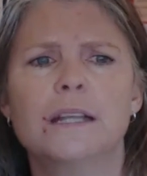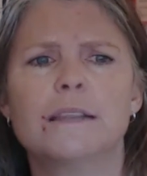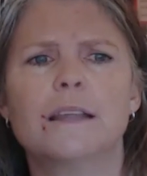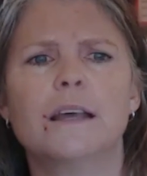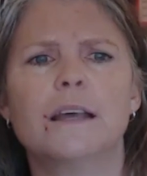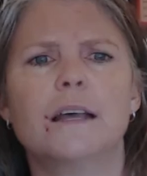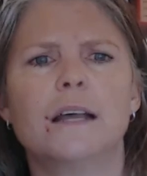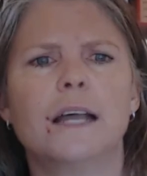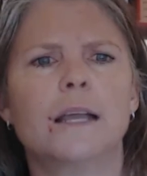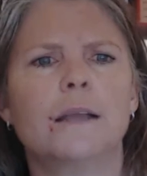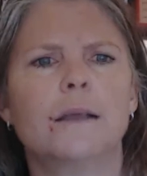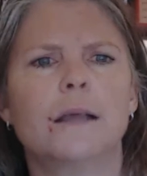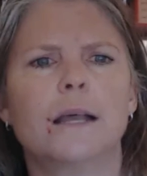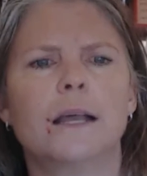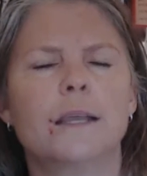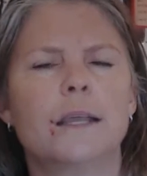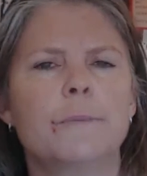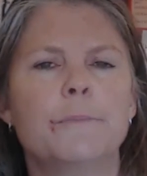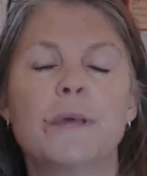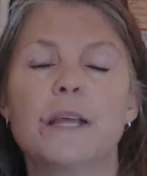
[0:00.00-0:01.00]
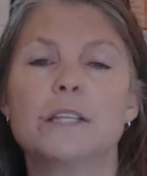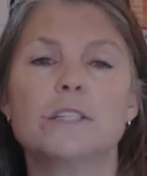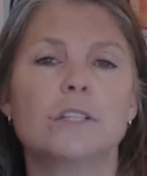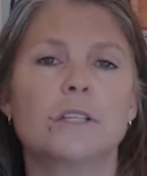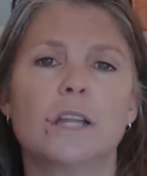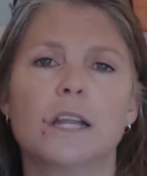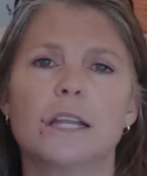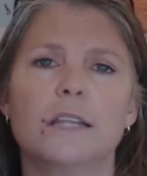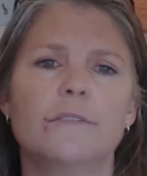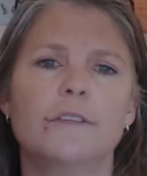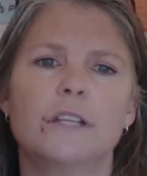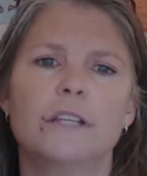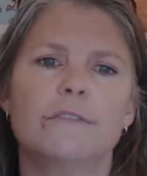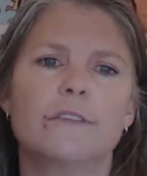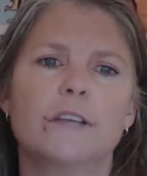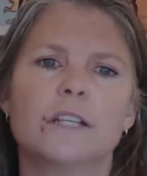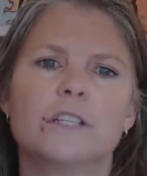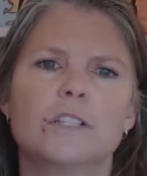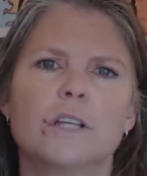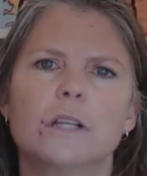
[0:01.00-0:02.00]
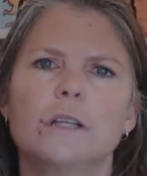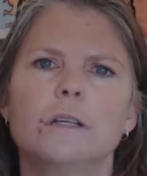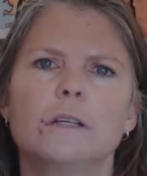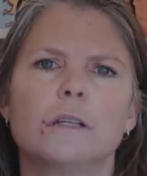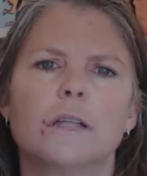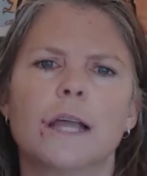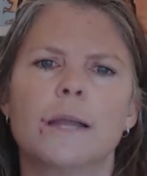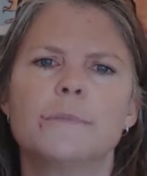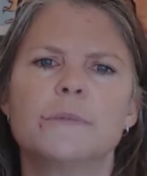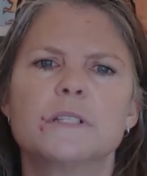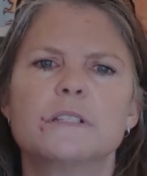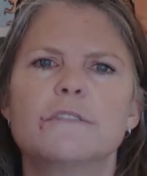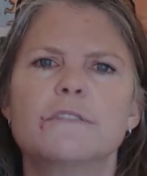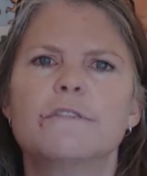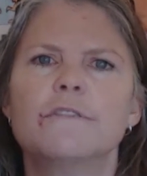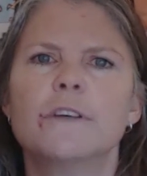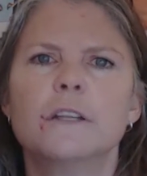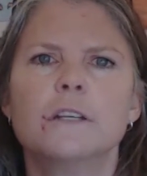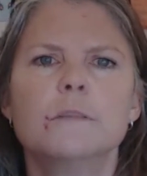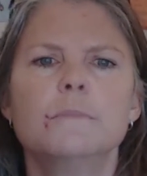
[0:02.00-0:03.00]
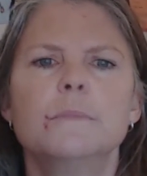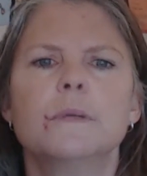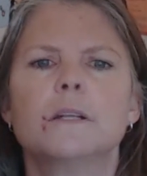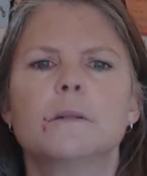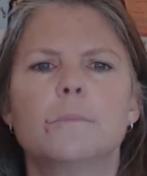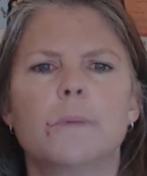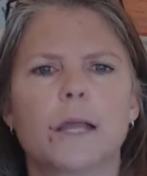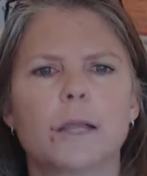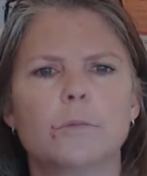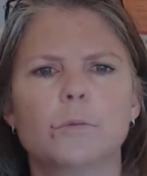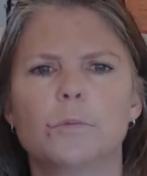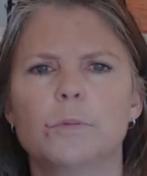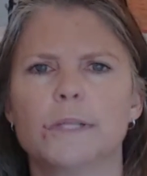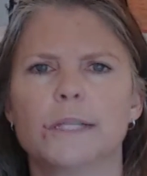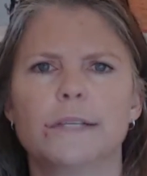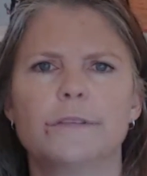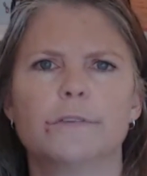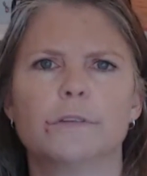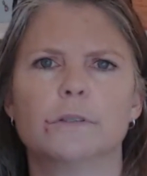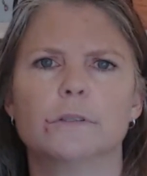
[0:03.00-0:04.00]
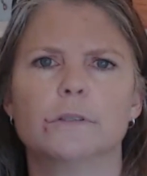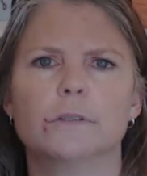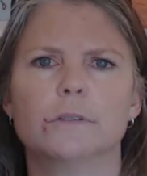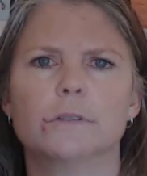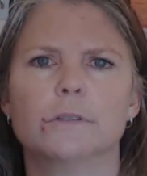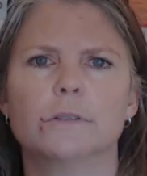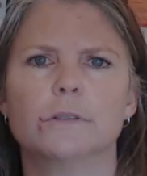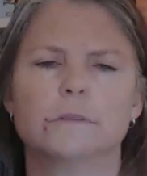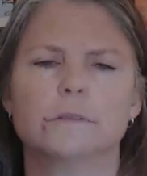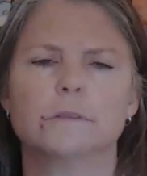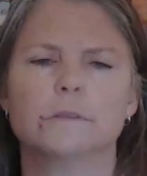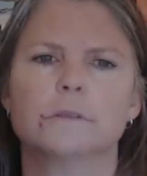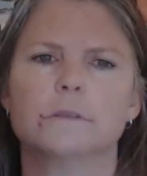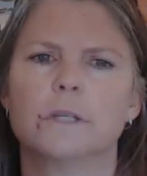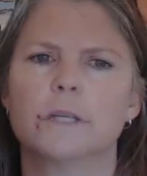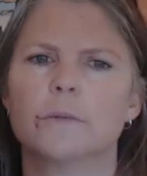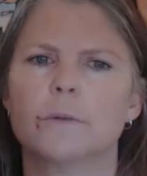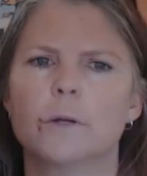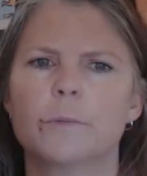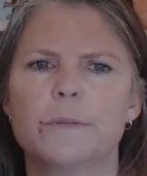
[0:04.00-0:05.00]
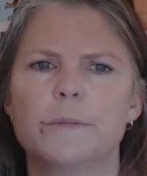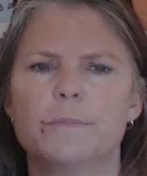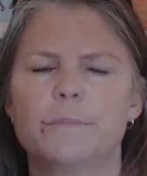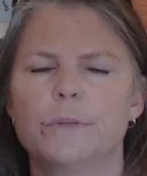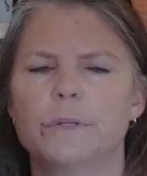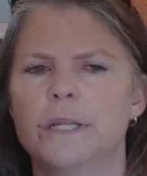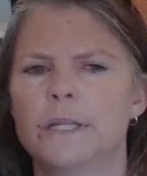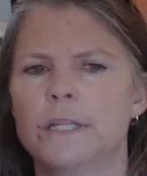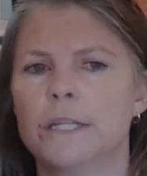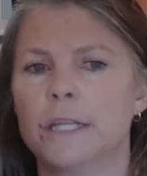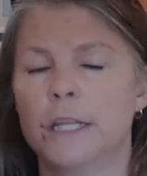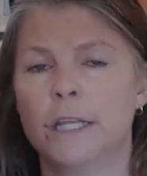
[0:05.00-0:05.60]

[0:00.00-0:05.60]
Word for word: I, I am actually not even evangelical. I'm just a fundamental Bible believer. I don't want to be put into